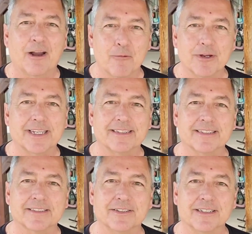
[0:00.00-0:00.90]
I will get
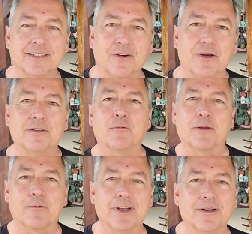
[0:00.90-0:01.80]
this cook going.
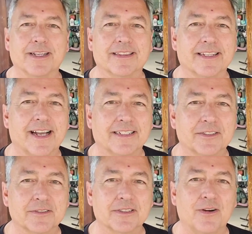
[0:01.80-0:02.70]
We will get the
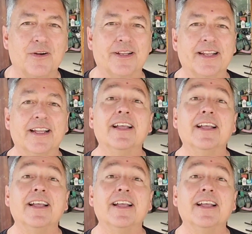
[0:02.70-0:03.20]
nachos going.